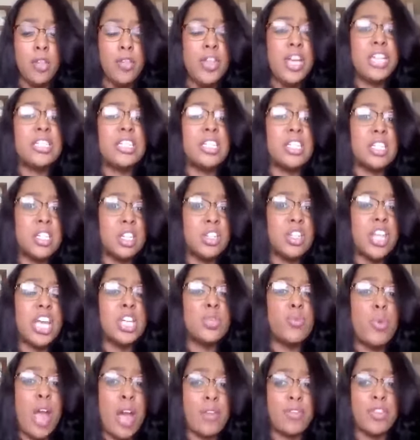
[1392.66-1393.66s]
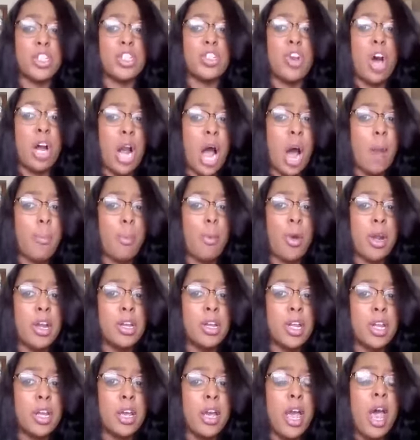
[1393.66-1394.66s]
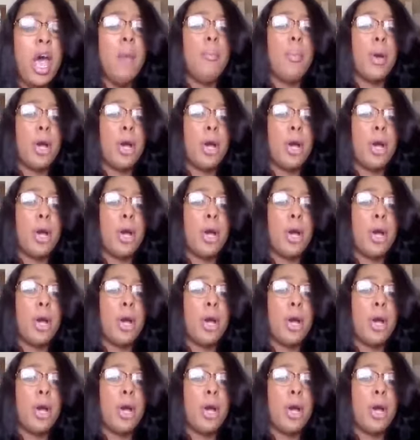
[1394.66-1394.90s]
This is the things we have to start operating in